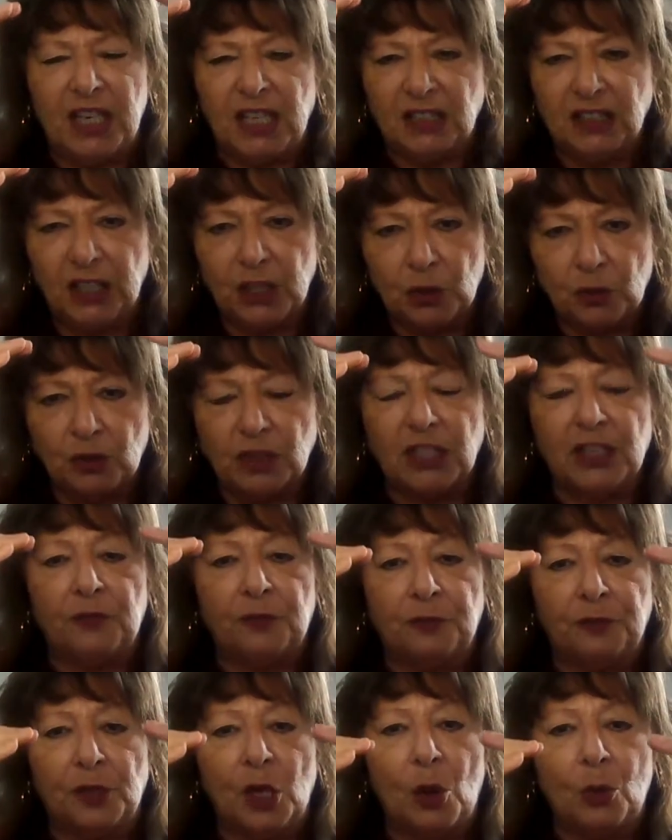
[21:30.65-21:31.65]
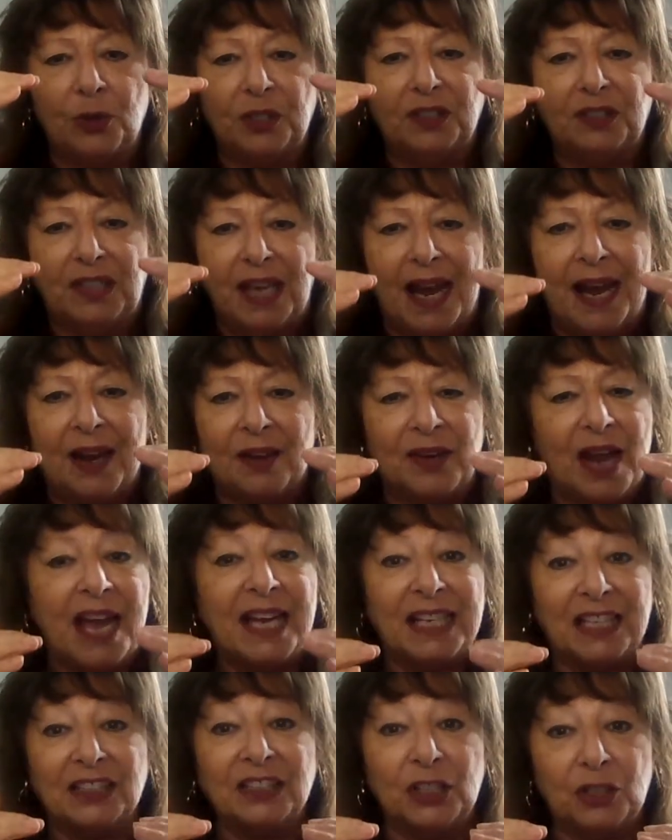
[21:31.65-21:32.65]
It literally floated down. I
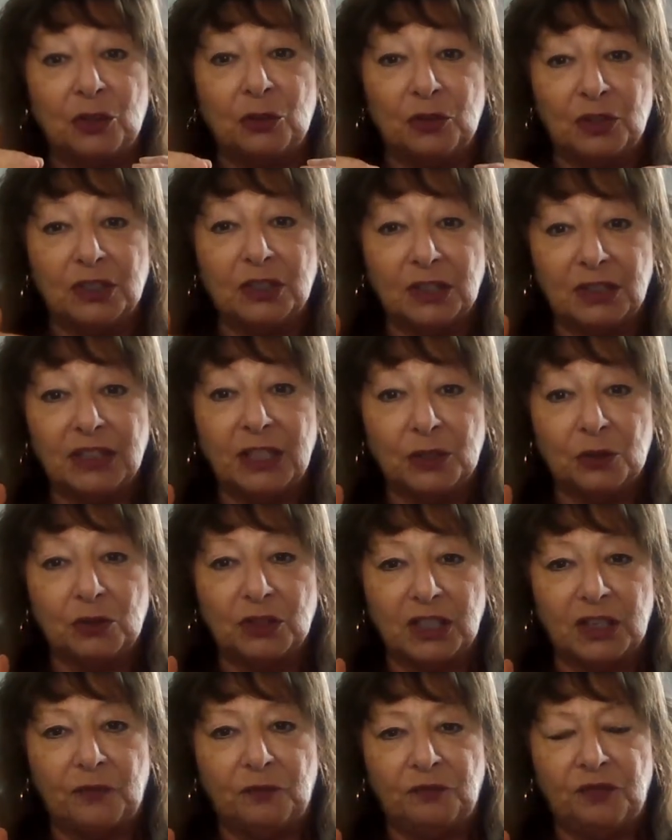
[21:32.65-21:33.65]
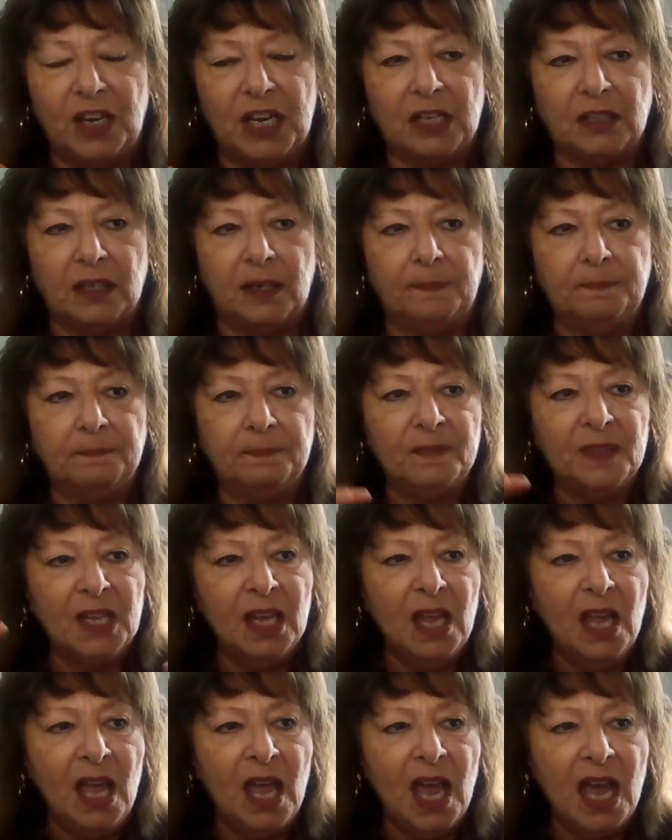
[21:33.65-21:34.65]
could literally feel it.
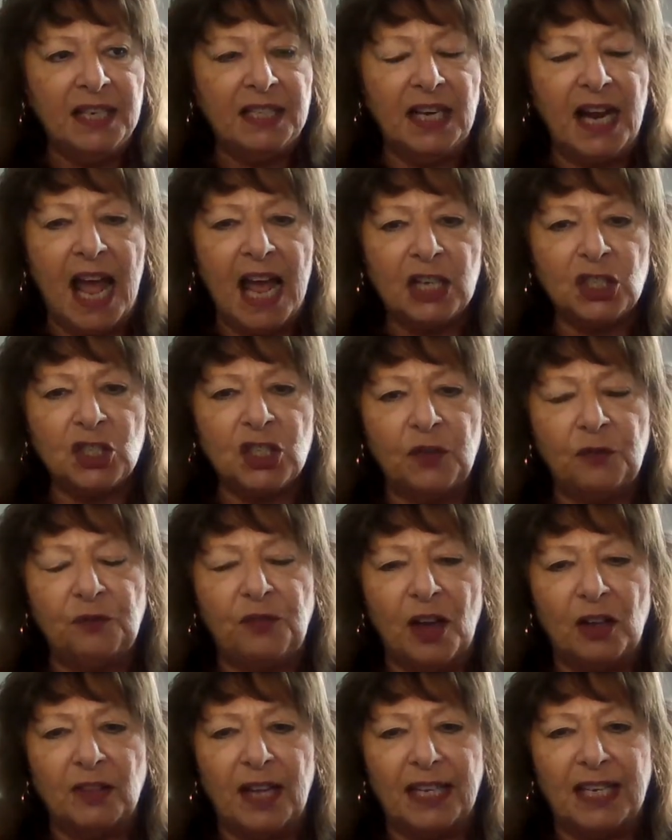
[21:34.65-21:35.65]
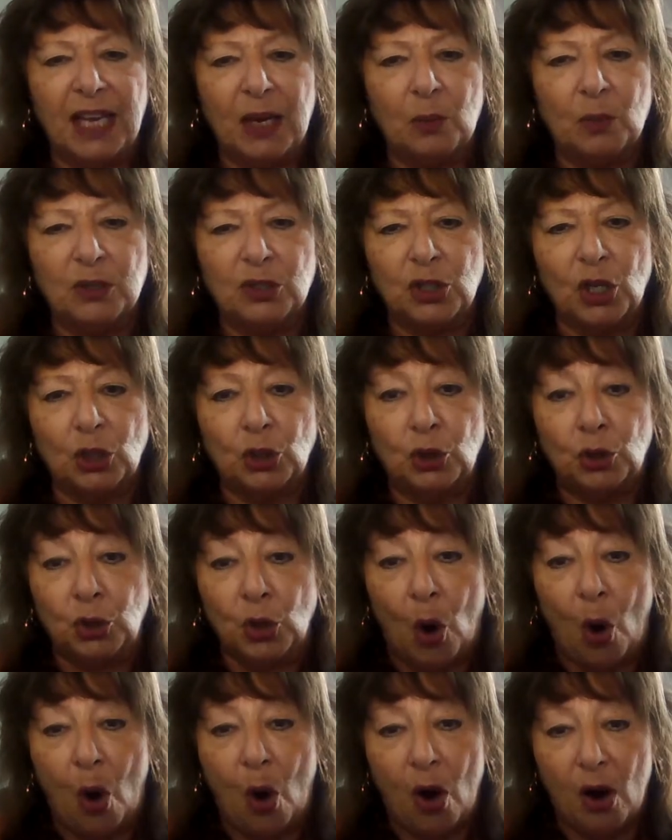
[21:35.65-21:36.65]
And it actually felt like it was a
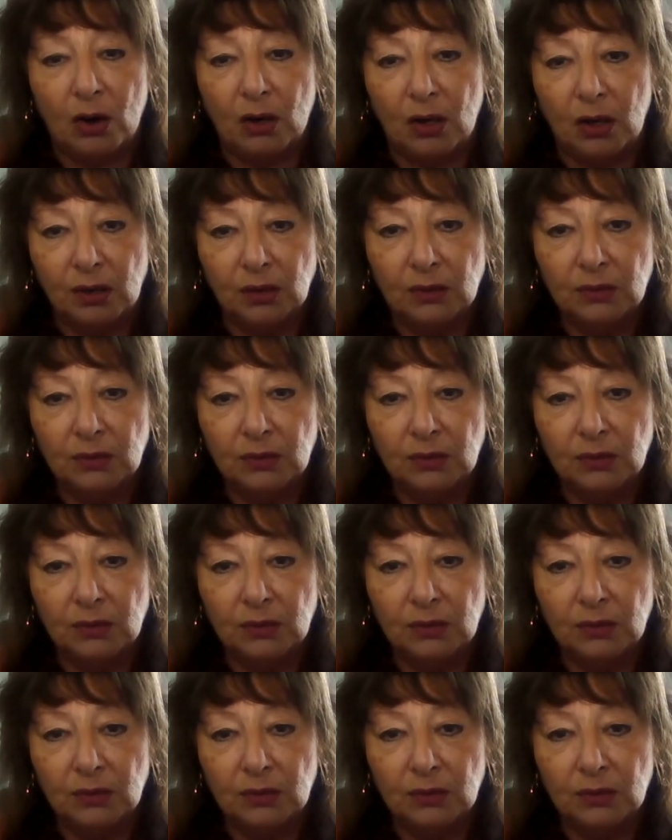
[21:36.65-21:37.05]
dog.